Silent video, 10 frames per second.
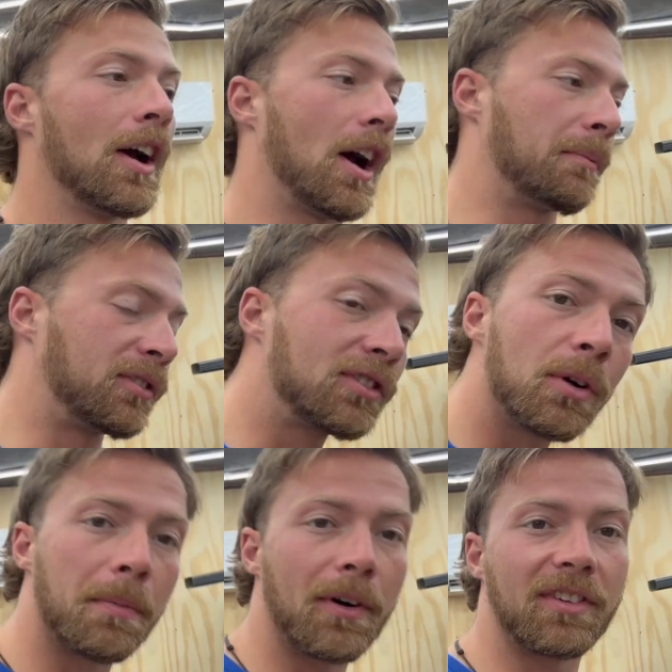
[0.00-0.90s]
I'm
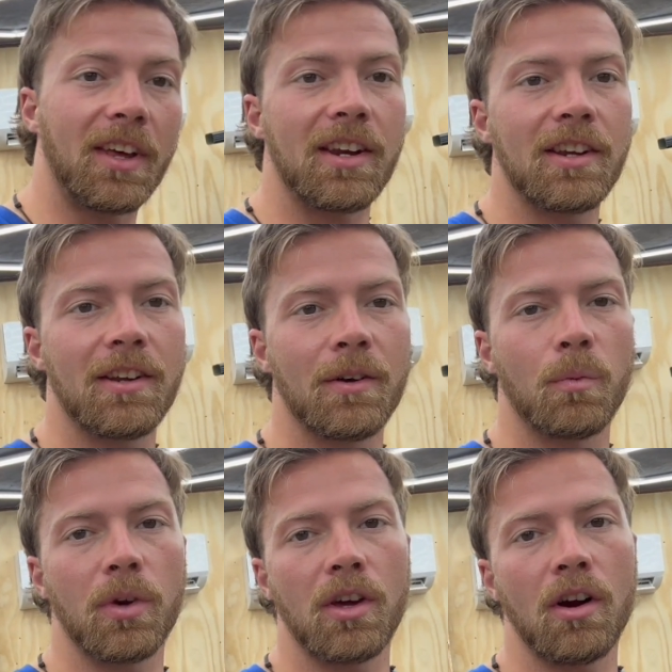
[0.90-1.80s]
super excited.
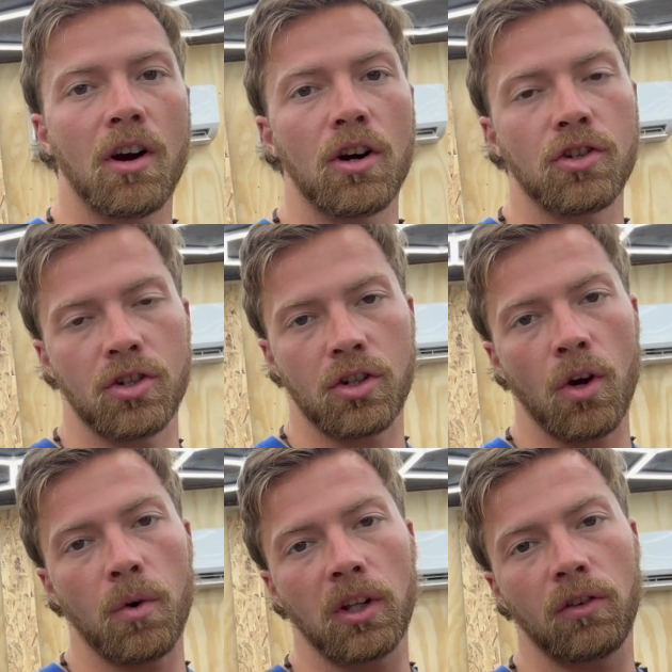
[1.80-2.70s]
We are
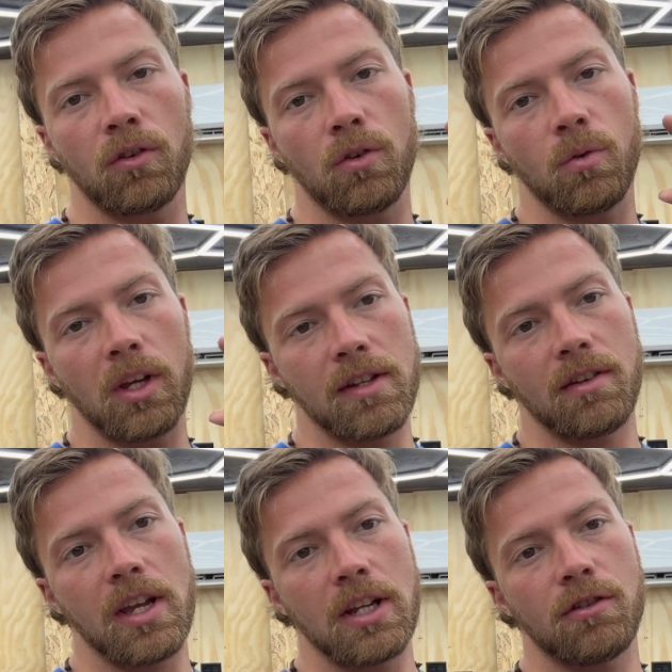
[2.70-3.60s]
going to
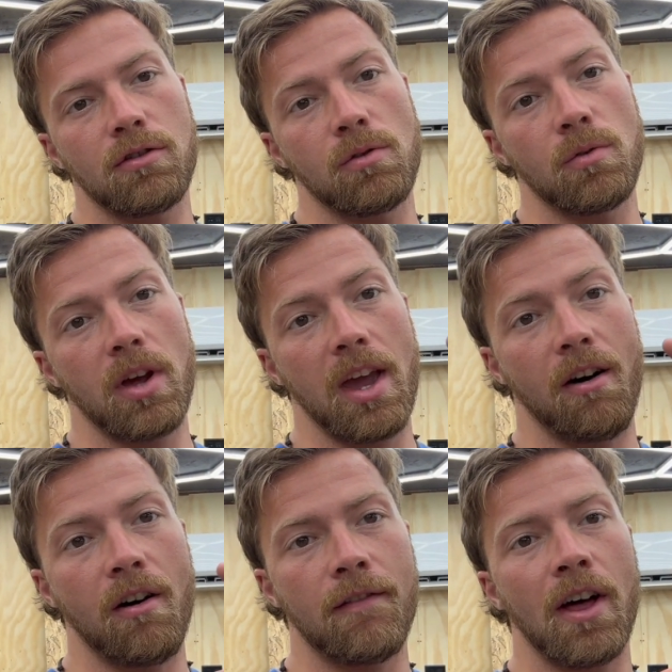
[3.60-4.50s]
insulate to a
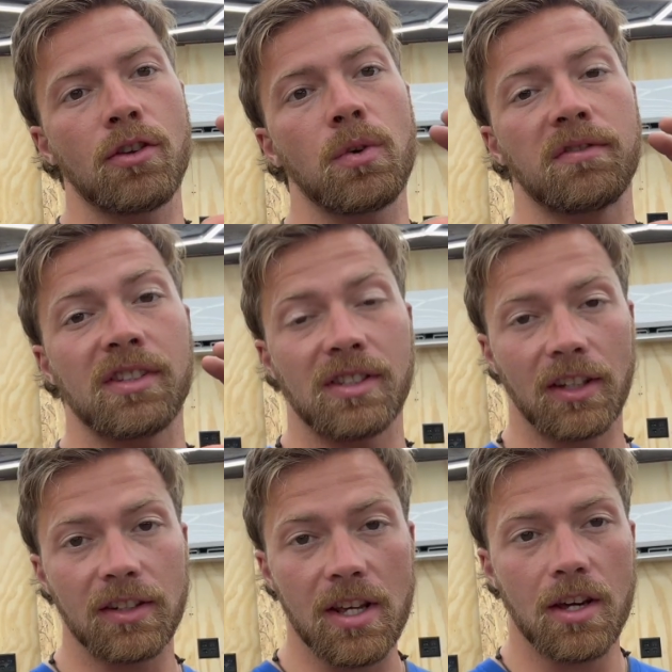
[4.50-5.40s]
R value of
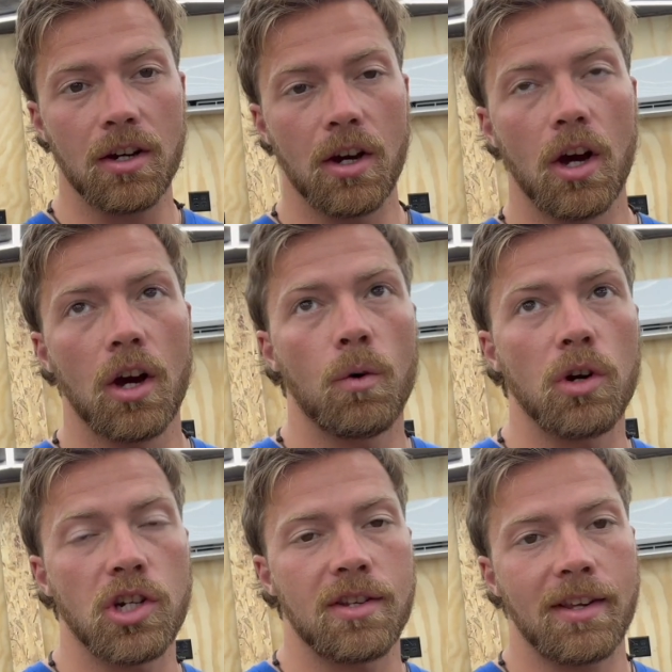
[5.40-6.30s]
60,
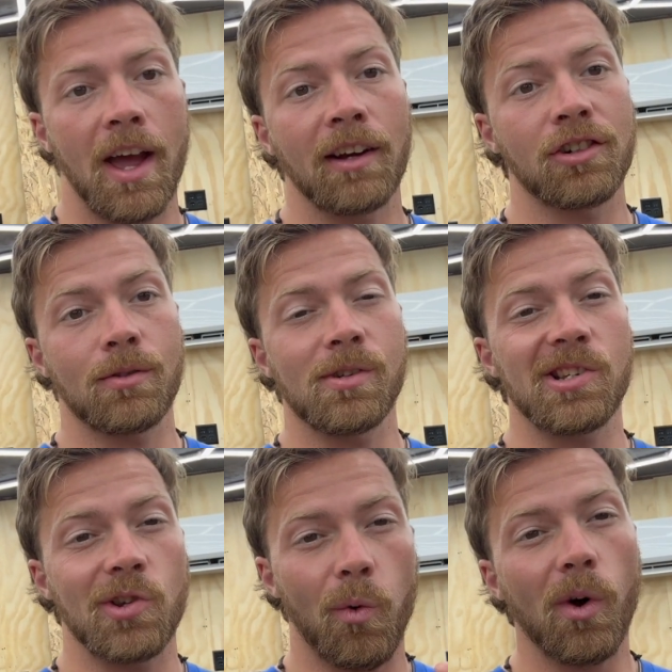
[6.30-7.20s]
which is actually
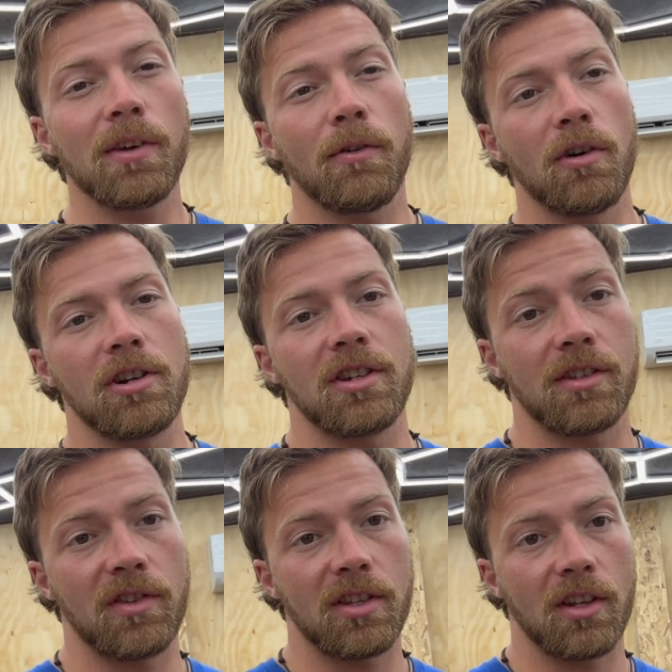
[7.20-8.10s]
24 inches
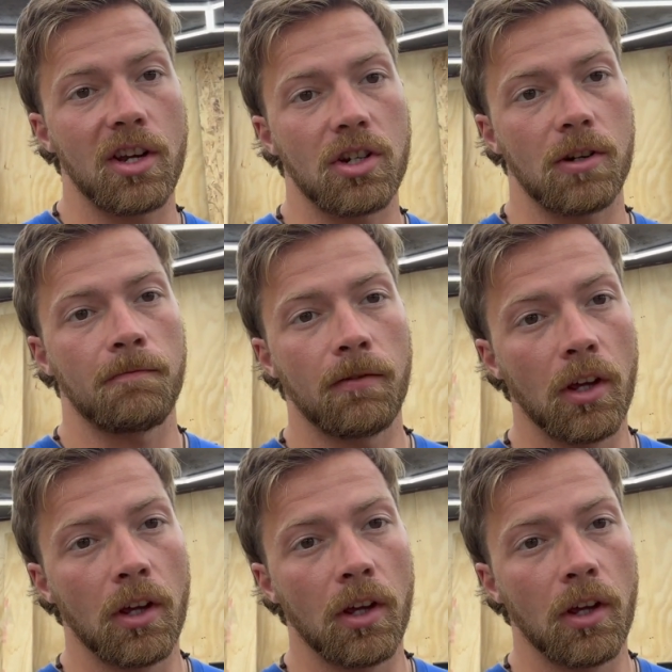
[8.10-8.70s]
of insulation.